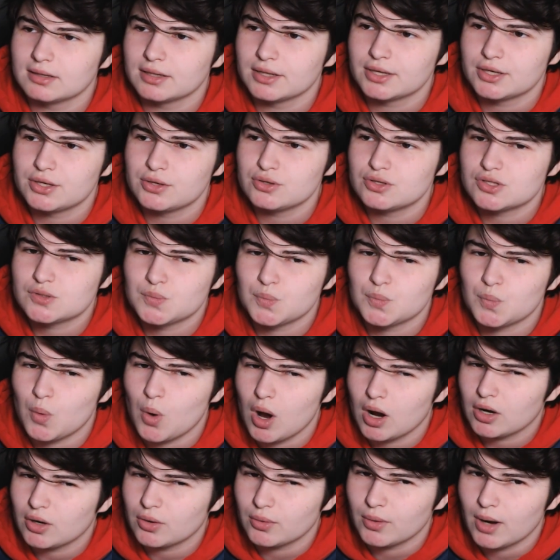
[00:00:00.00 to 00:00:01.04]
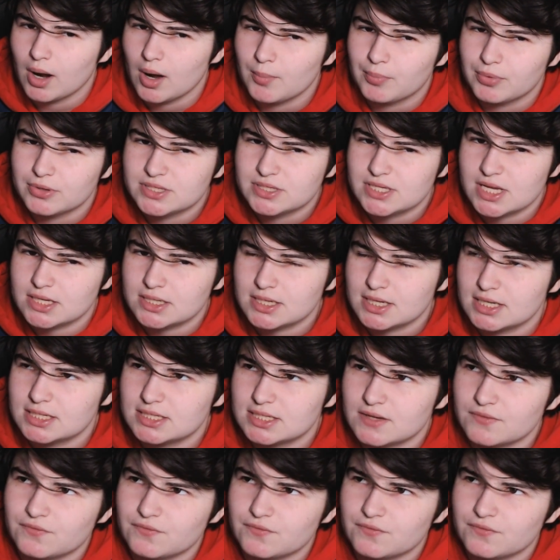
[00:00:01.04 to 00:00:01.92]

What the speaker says: Like, you just walk around presenting as a